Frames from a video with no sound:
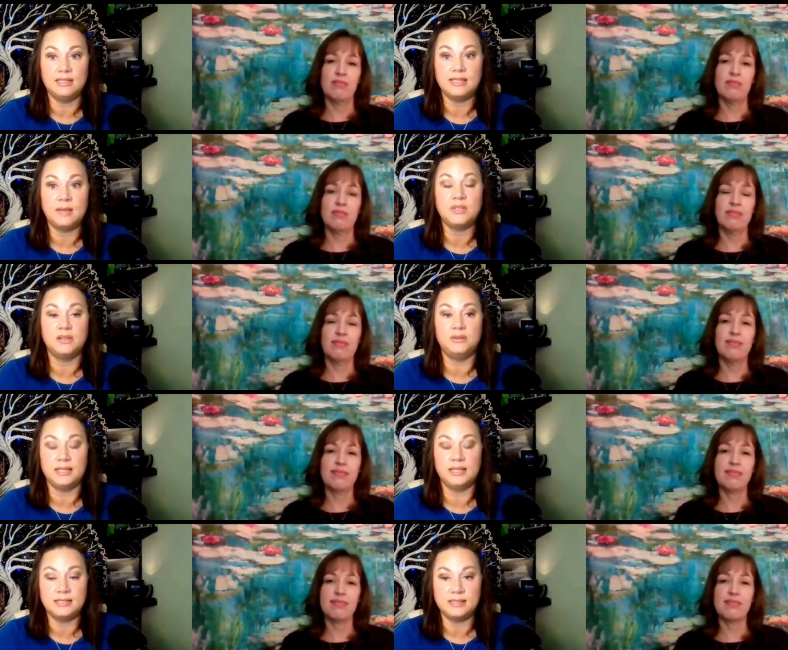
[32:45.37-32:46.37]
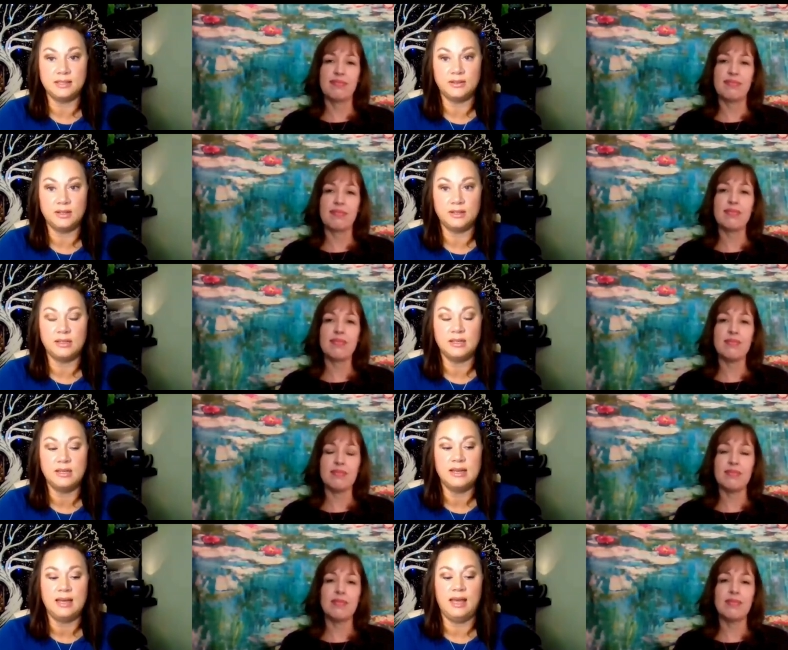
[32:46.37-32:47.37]
Speaker 1: it's absolutely necessary
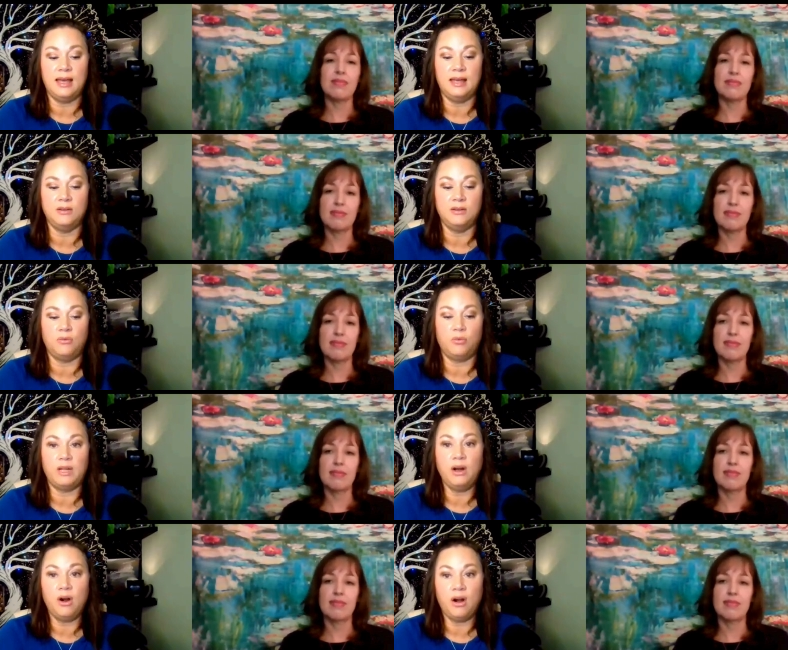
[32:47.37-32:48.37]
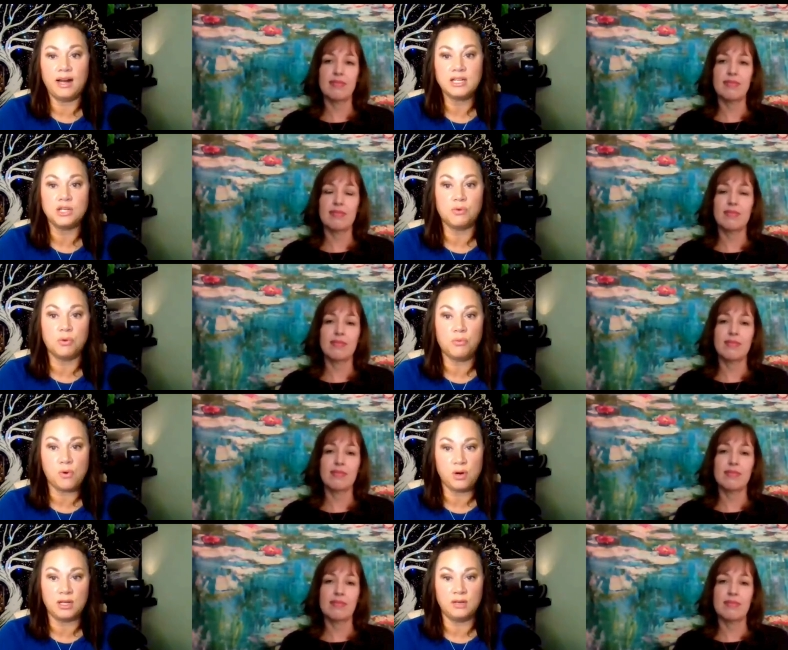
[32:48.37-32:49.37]
and we are actually
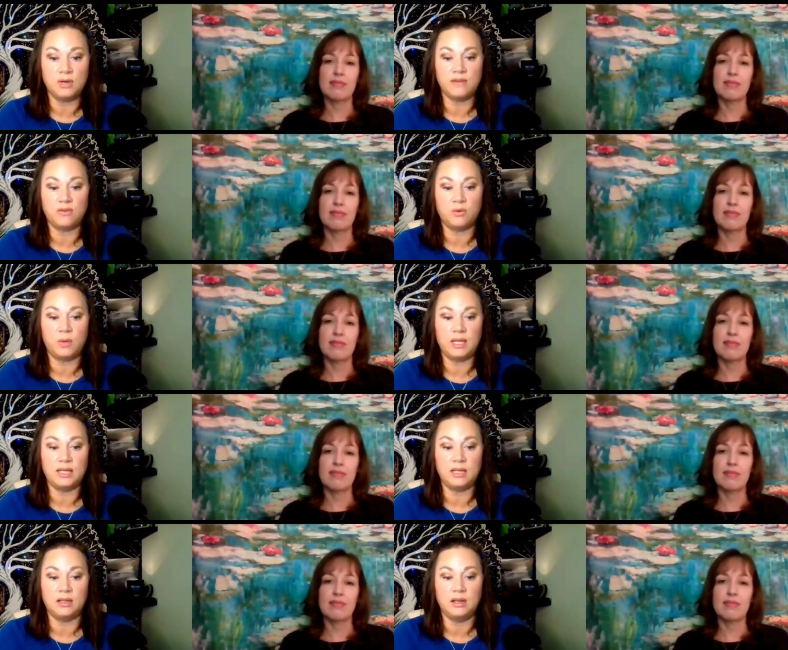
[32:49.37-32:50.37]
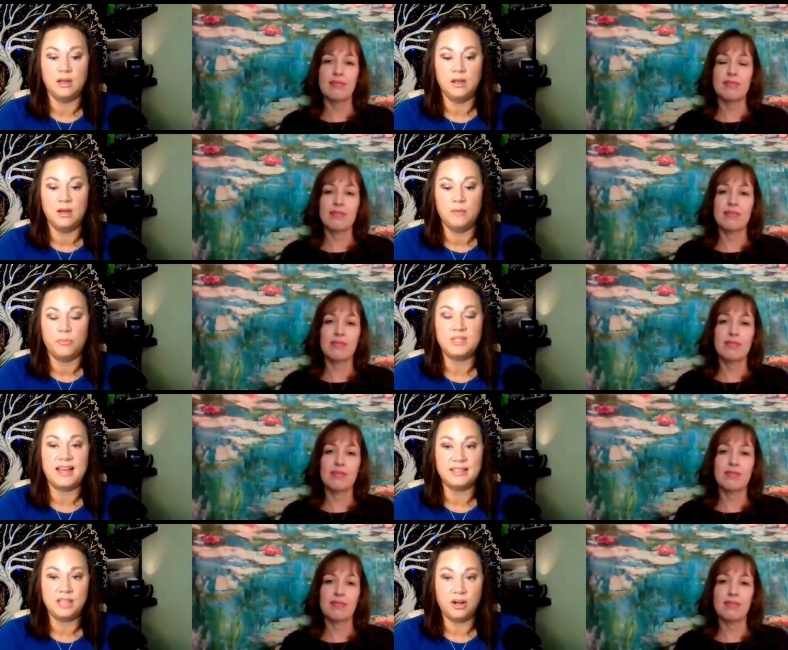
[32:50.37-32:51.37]
rewarded whenever we
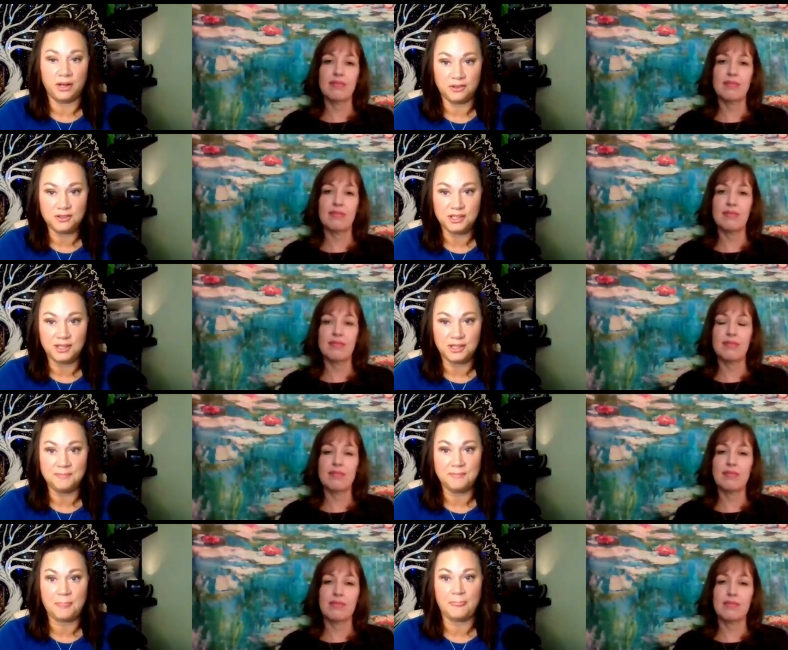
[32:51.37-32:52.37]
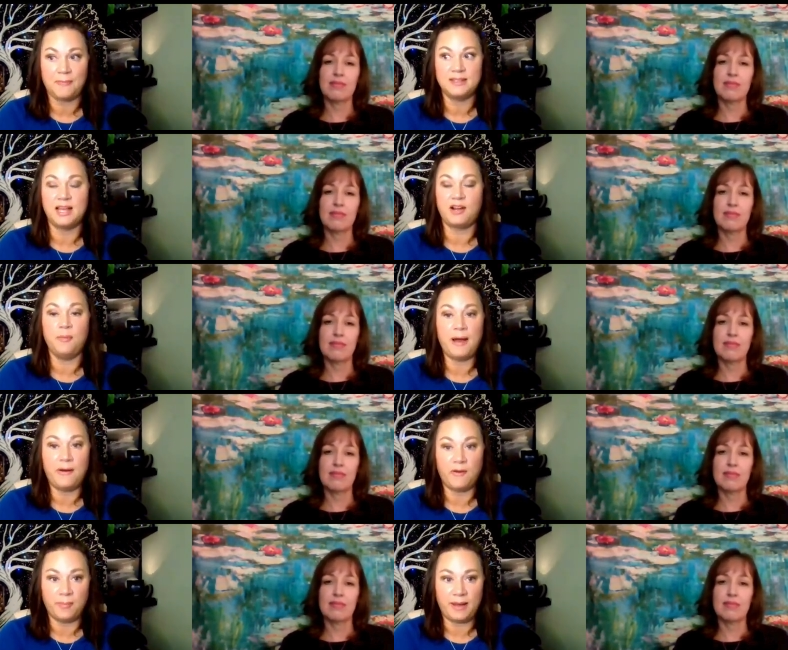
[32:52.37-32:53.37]
protect our energy take our
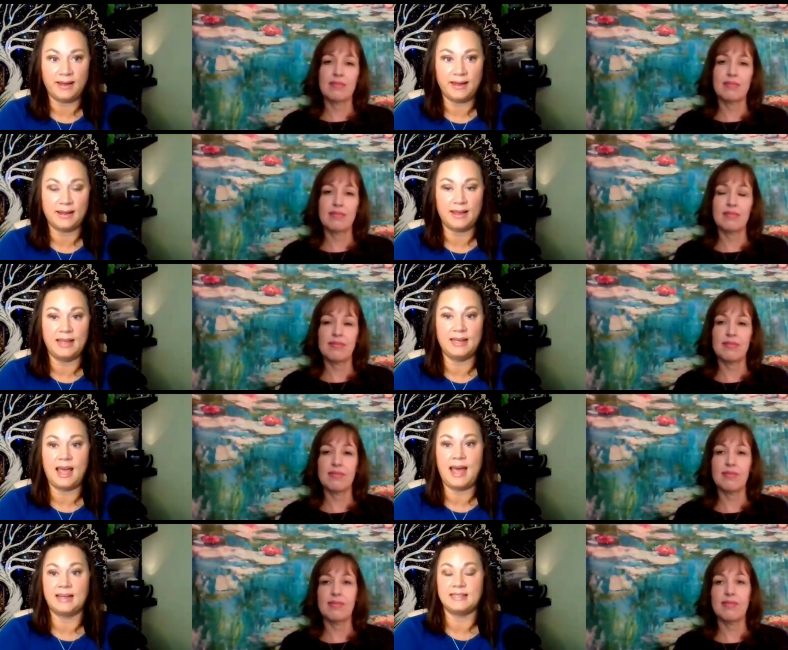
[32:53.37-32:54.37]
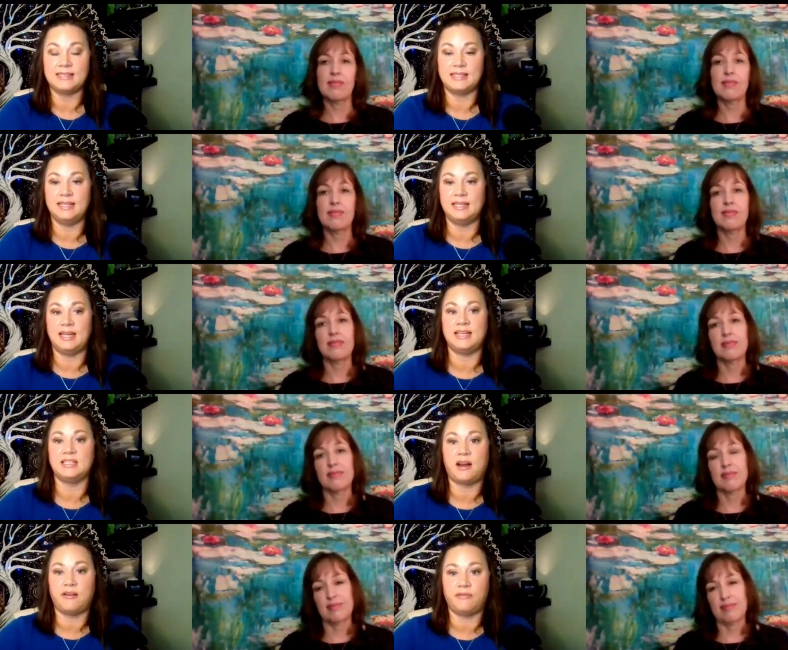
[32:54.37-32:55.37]
power back and act in a
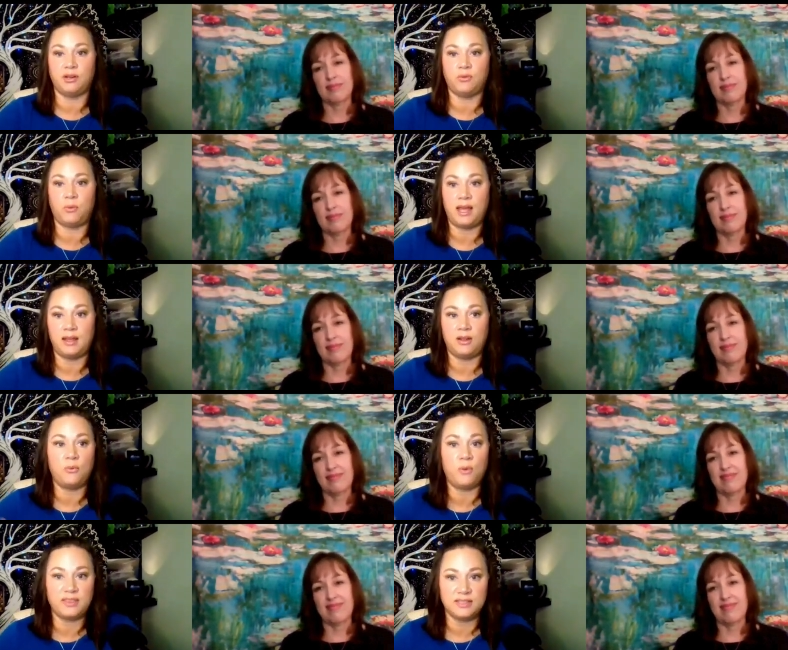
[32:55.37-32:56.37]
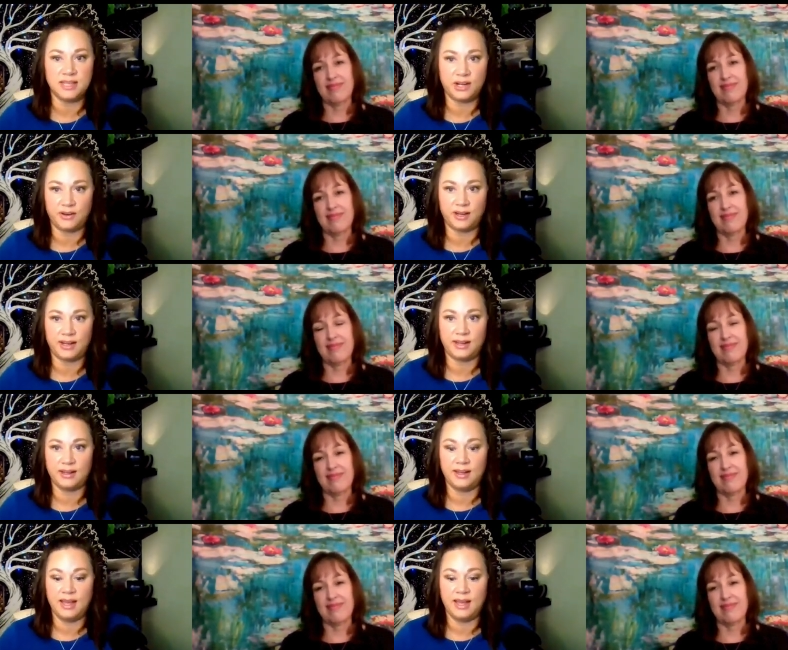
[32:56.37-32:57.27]
sovereign way with integrity